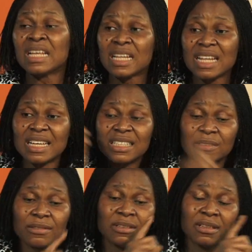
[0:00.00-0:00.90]
Let
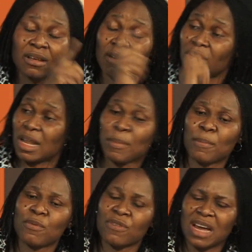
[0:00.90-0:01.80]
all our
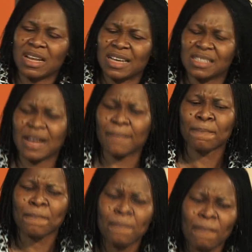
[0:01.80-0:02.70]
people realize that
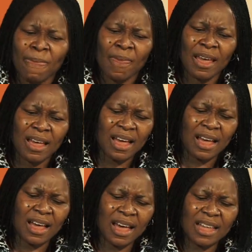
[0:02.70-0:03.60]

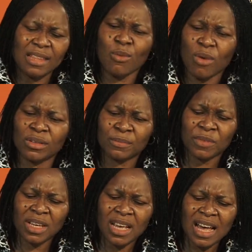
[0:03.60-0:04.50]
anyone,
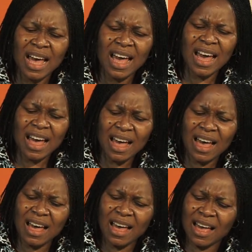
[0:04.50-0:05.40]

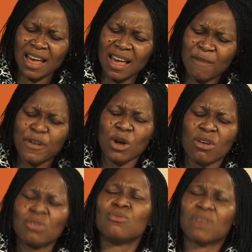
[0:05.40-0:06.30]
every
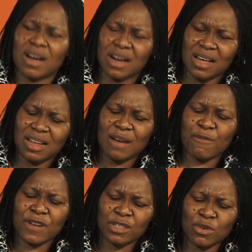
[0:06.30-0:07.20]
onlooker, like
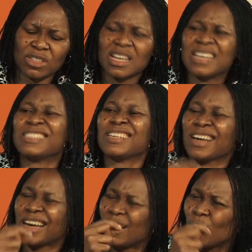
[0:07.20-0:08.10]
Francois said, is a
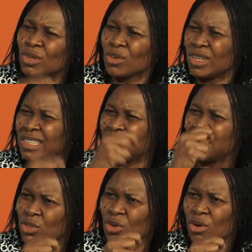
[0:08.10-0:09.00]
coward or a
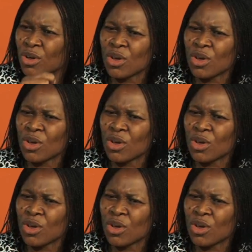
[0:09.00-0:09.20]
traitor.